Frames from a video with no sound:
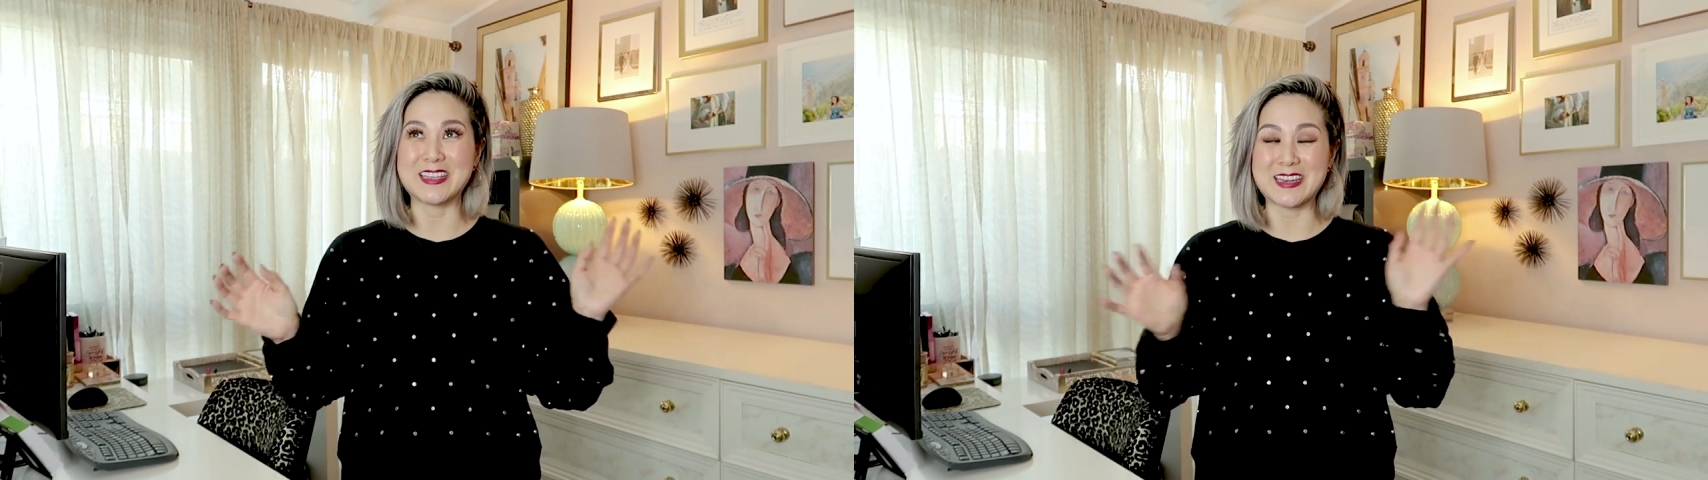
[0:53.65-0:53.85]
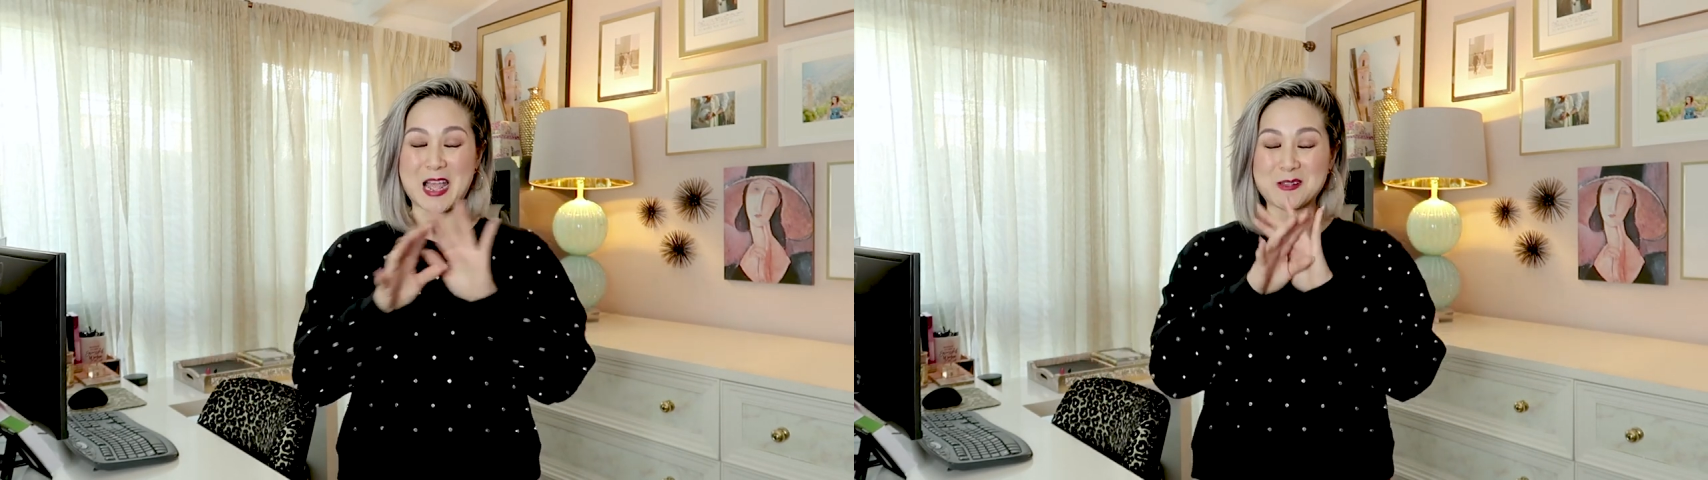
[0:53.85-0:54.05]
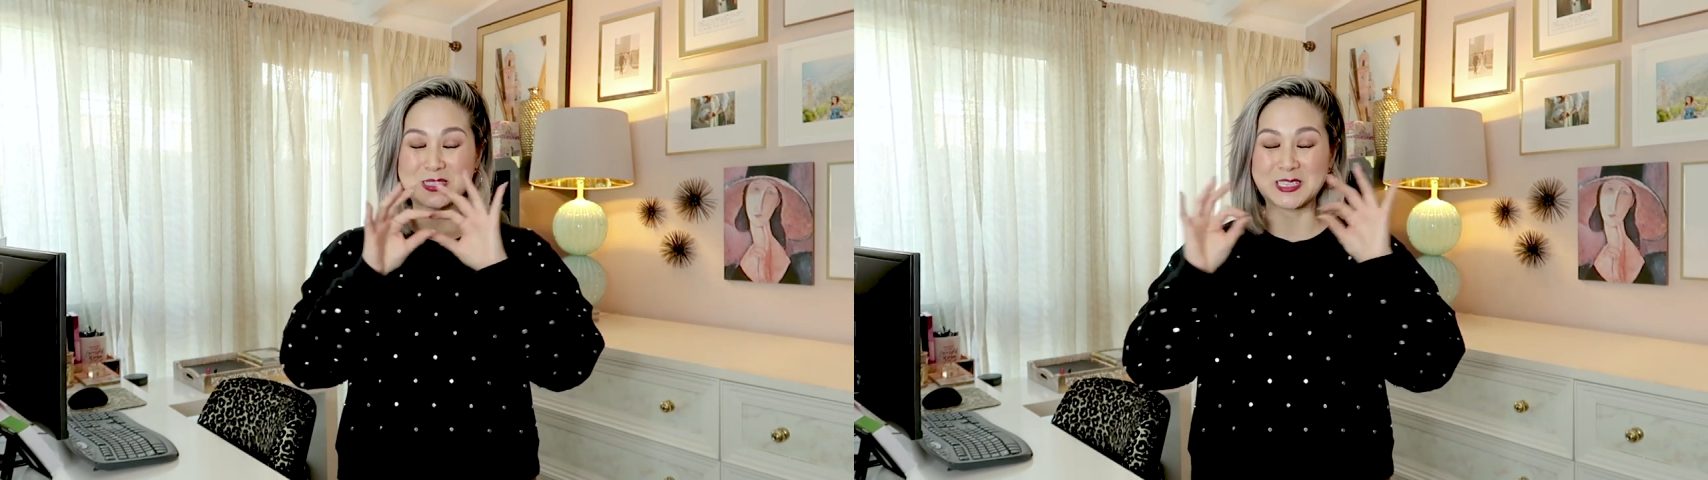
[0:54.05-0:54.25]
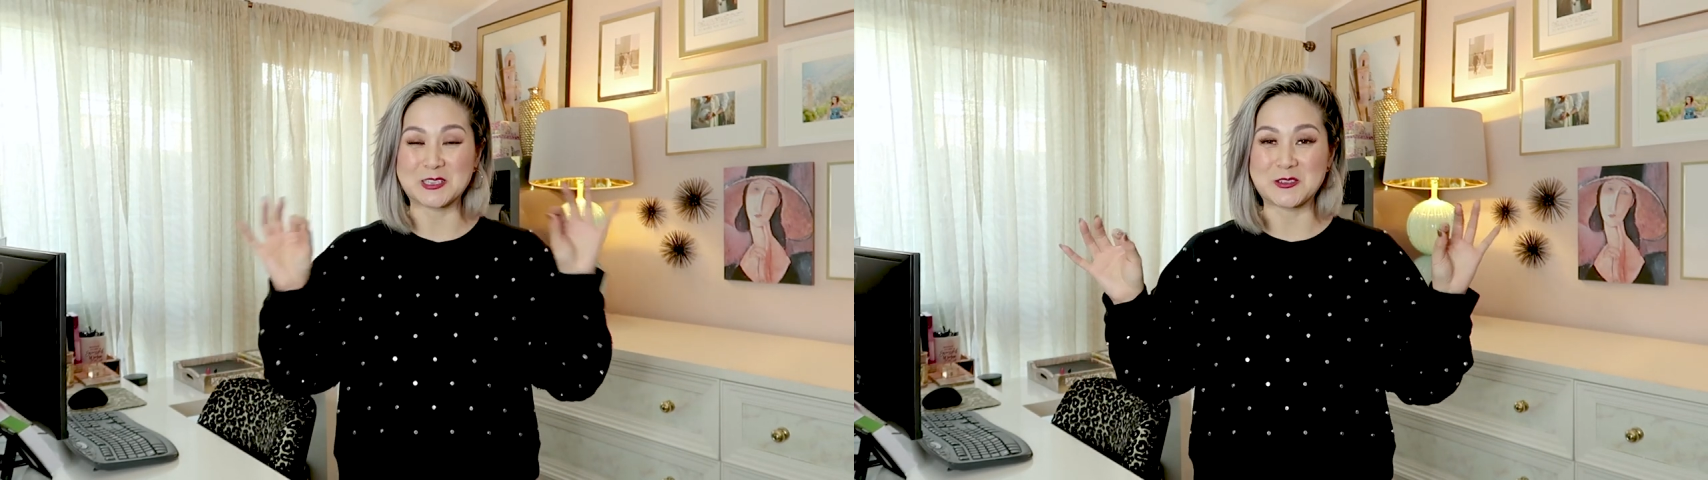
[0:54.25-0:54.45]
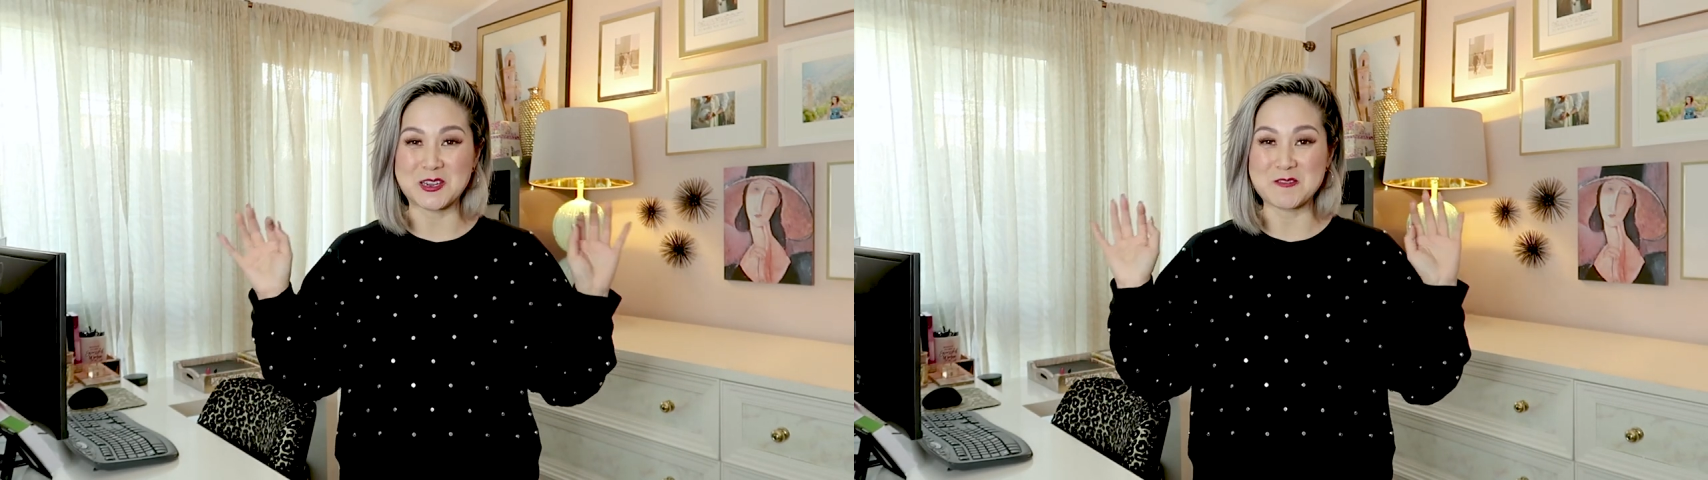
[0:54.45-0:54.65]
an
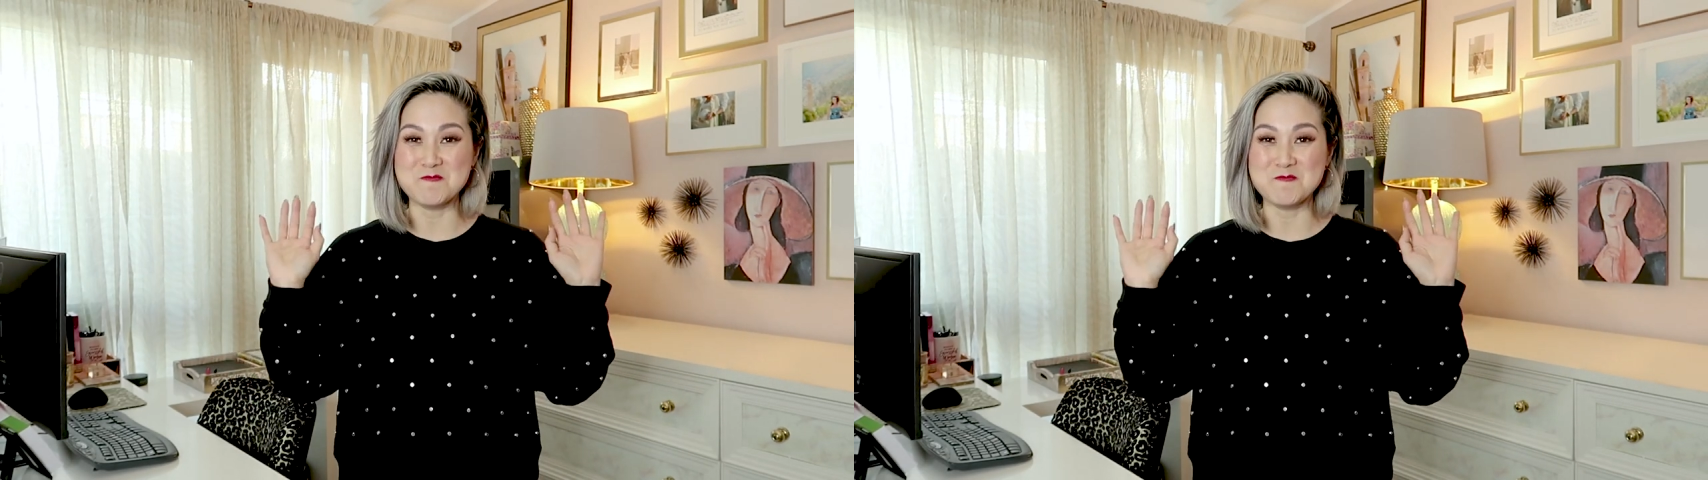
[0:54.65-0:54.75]
absolute